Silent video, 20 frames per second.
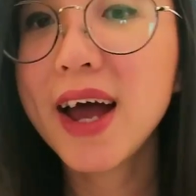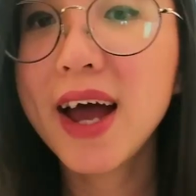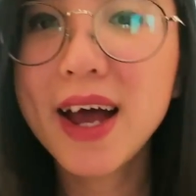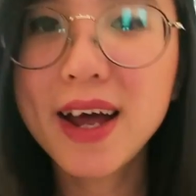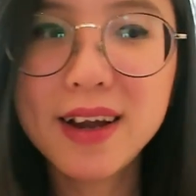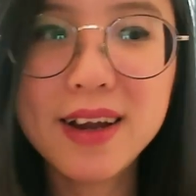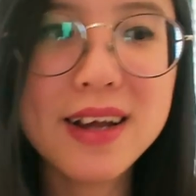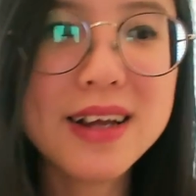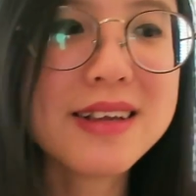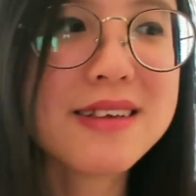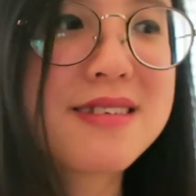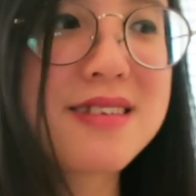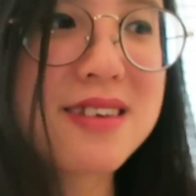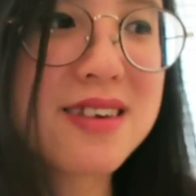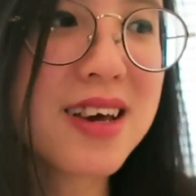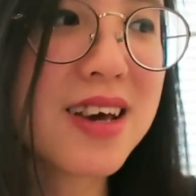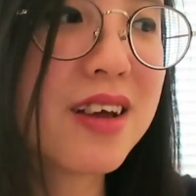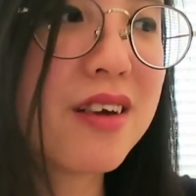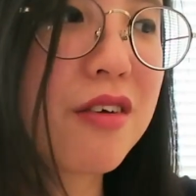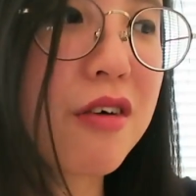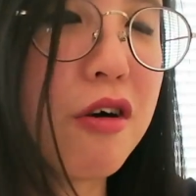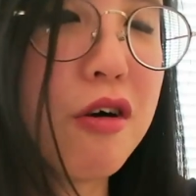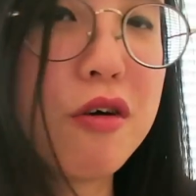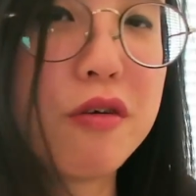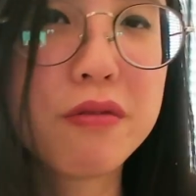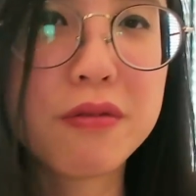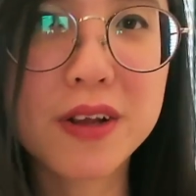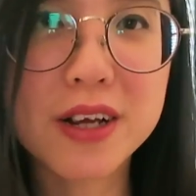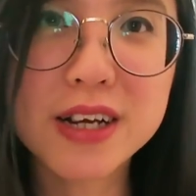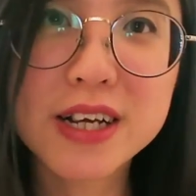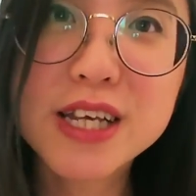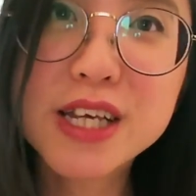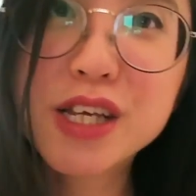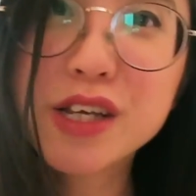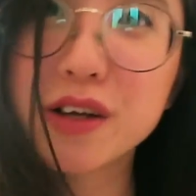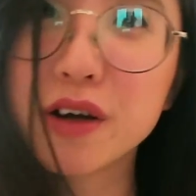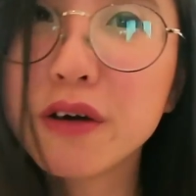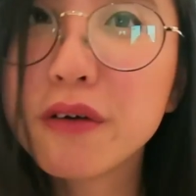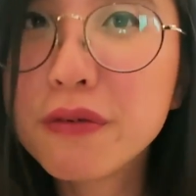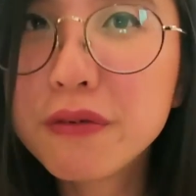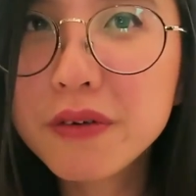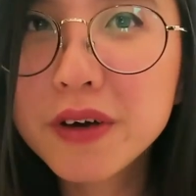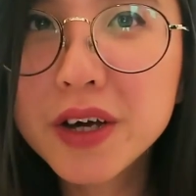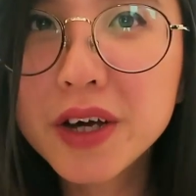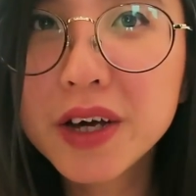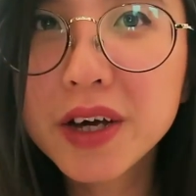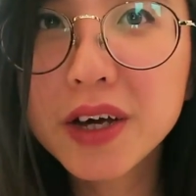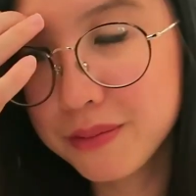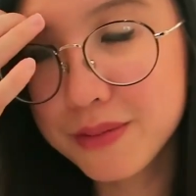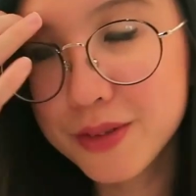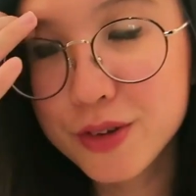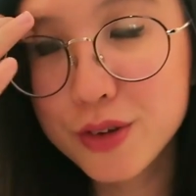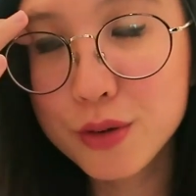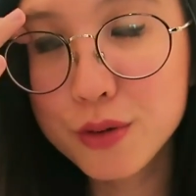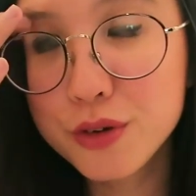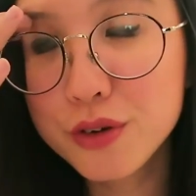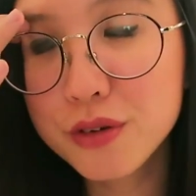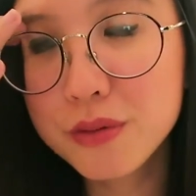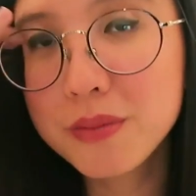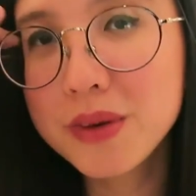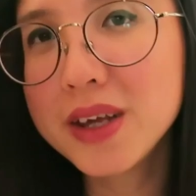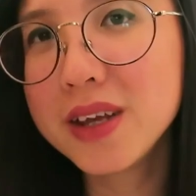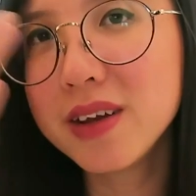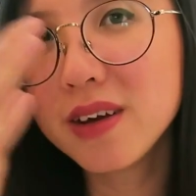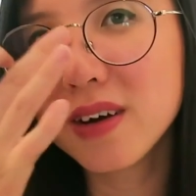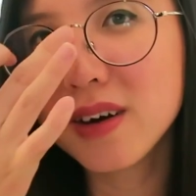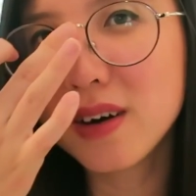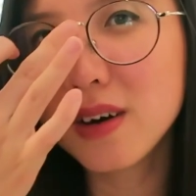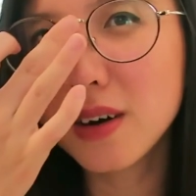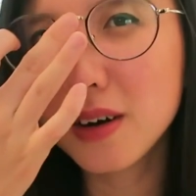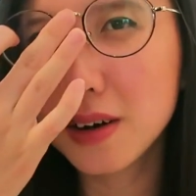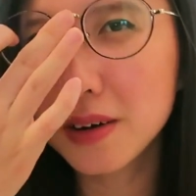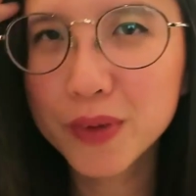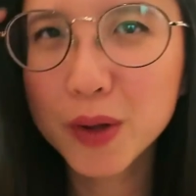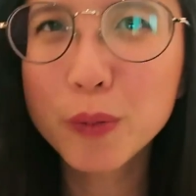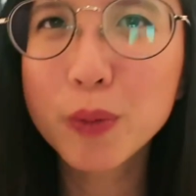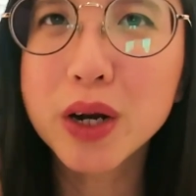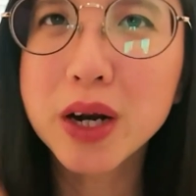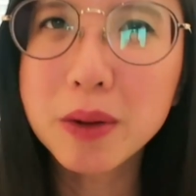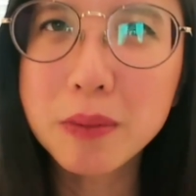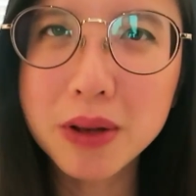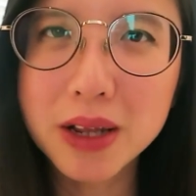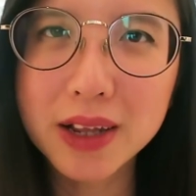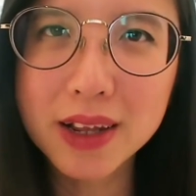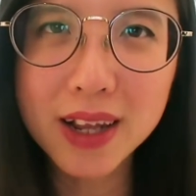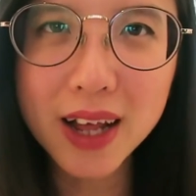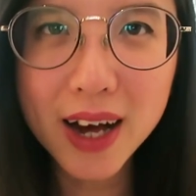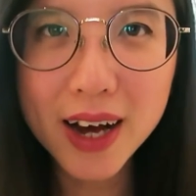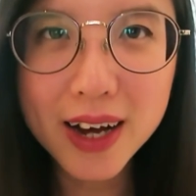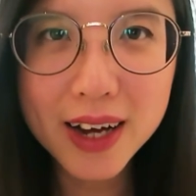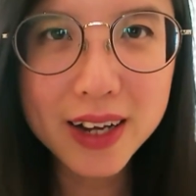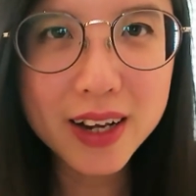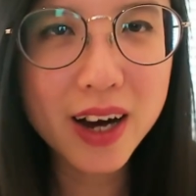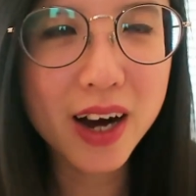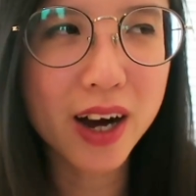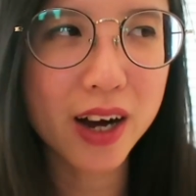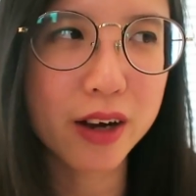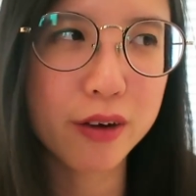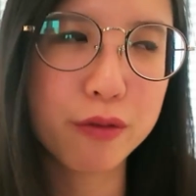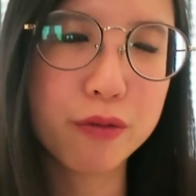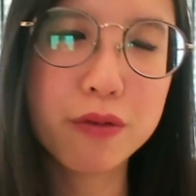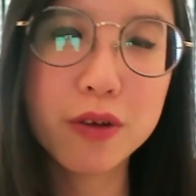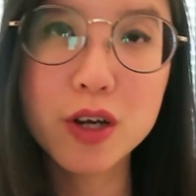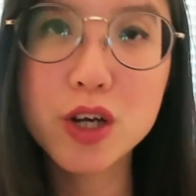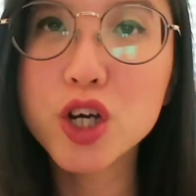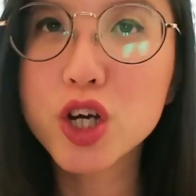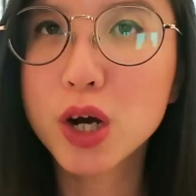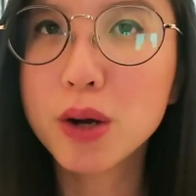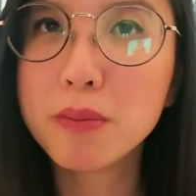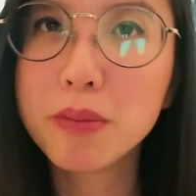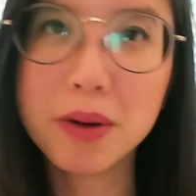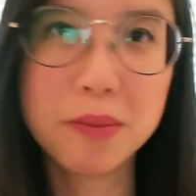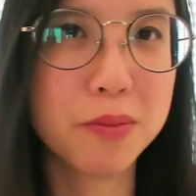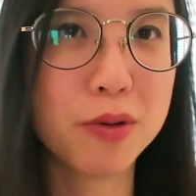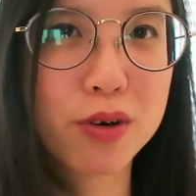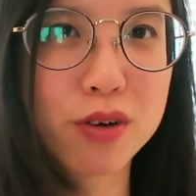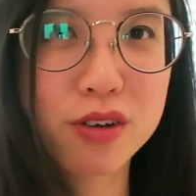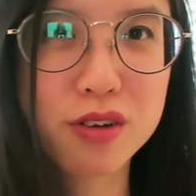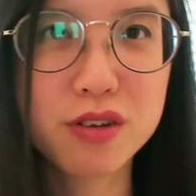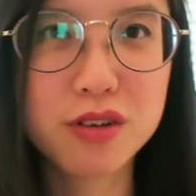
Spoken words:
And instead of like surfing social media when I'm in line, I finish up my books.